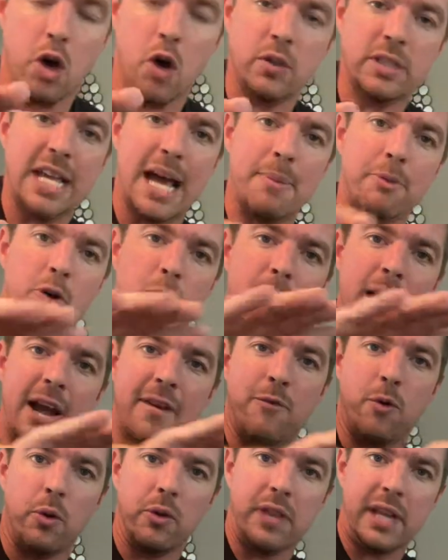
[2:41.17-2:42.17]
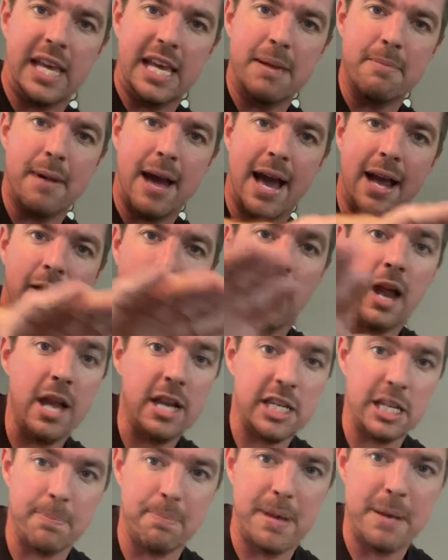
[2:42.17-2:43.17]
whole time, you're going back and forth, E minor
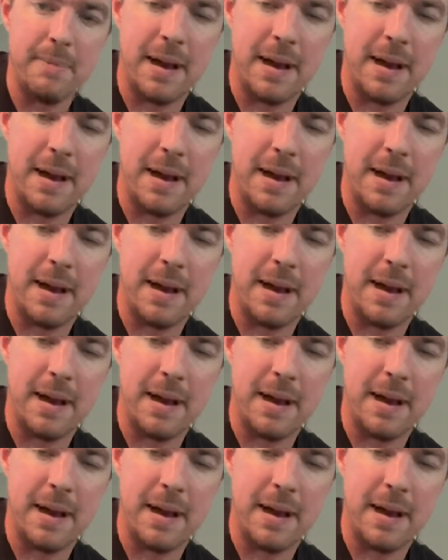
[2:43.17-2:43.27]
to B